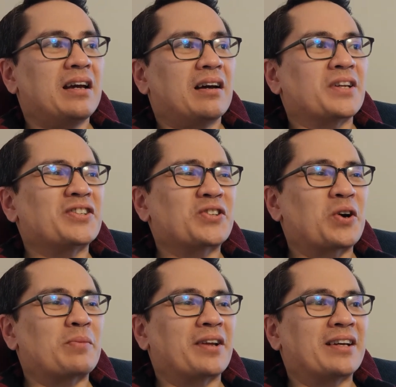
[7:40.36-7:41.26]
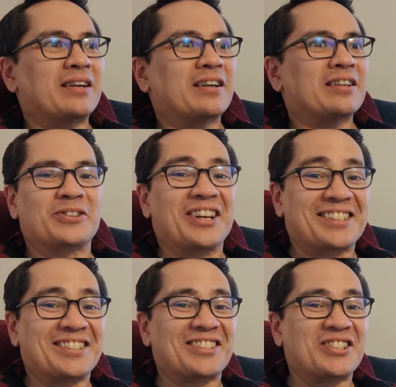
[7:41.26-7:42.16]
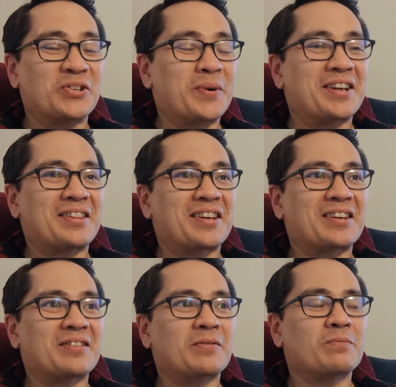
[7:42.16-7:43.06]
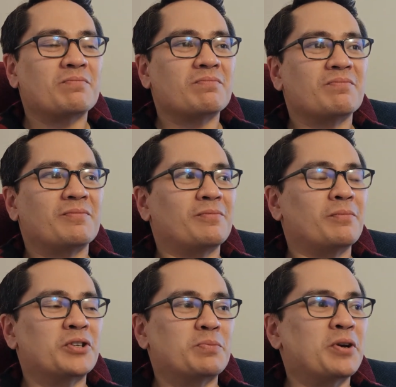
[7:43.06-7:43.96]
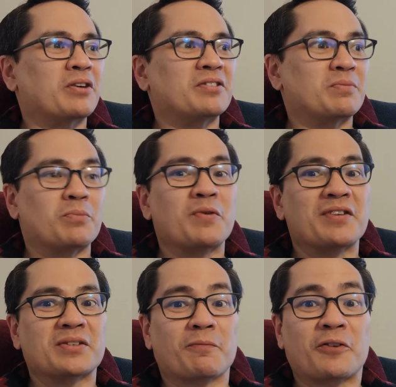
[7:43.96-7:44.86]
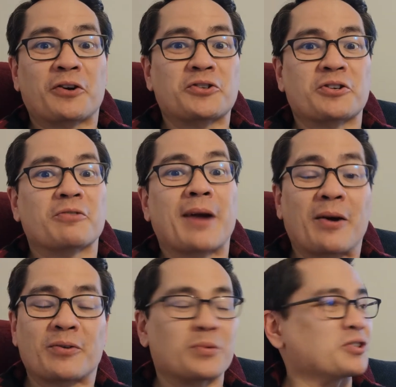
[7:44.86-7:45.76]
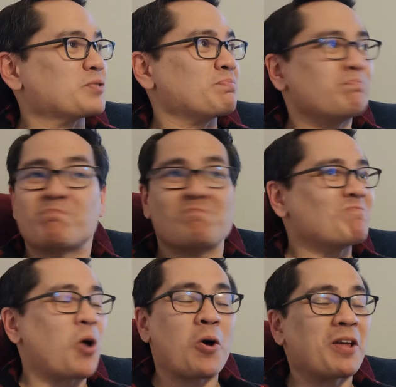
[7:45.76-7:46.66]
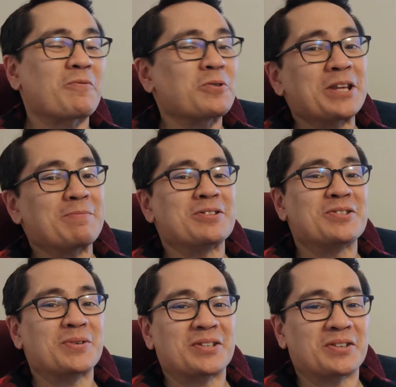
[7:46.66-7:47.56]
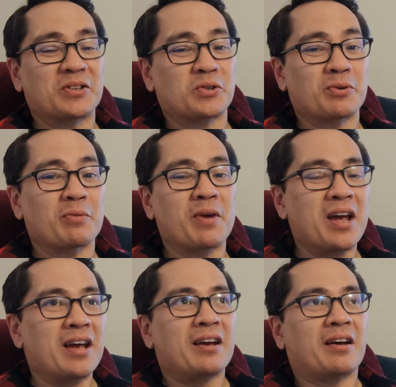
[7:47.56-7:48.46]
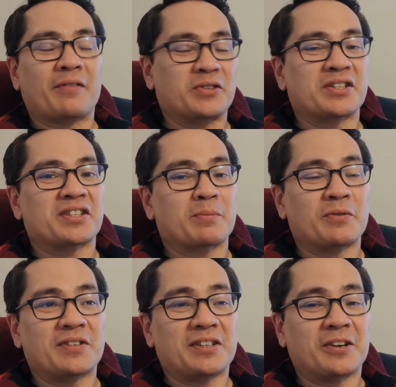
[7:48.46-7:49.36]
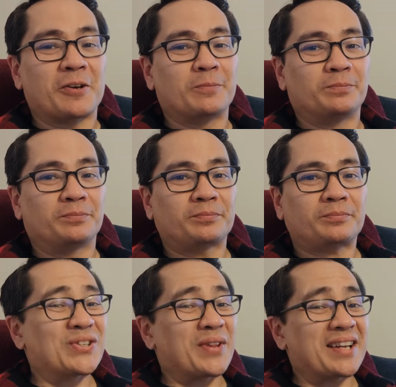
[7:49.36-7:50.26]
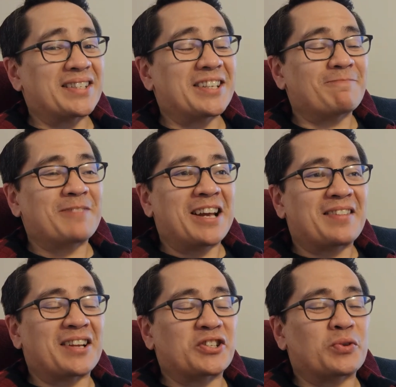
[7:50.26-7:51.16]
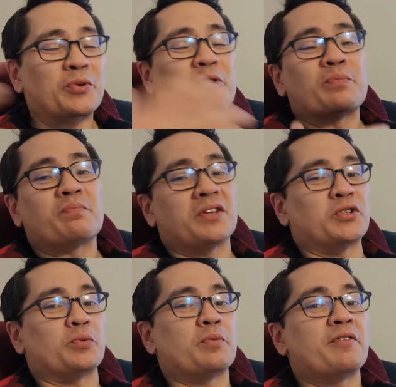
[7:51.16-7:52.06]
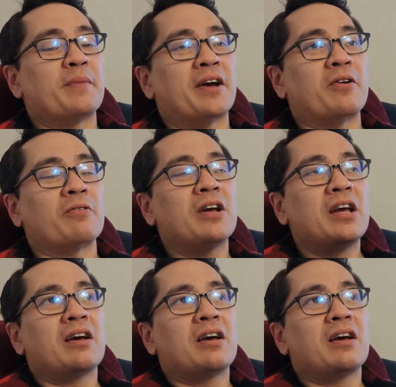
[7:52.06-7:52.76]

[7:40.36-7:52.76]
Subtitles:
And so I'm reluctant to do anything much beyond moving furniture around, which is all I've really been doing to this room ever since I moved in here. So that's it. That's the room. It's a room of my own,